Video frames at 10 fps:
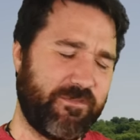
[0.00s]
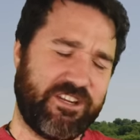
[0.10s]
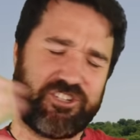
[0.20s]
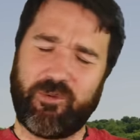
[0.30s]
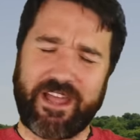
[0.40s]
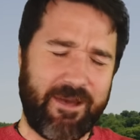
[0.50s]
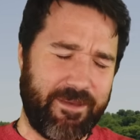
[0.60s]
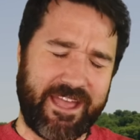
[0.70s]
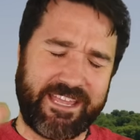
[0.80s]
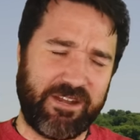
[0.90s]
just make sure we
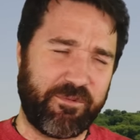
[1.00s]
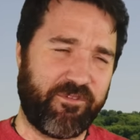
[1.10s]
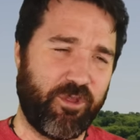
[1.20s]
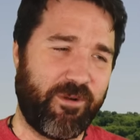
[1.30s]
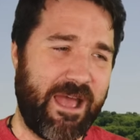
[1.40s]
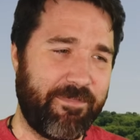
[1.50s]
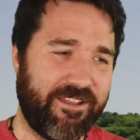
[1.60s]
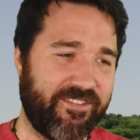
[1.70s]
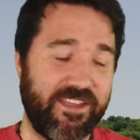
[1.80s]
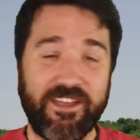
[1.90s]
got back in before the
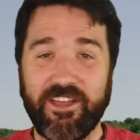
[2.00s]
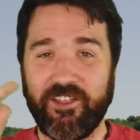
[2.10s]
rapids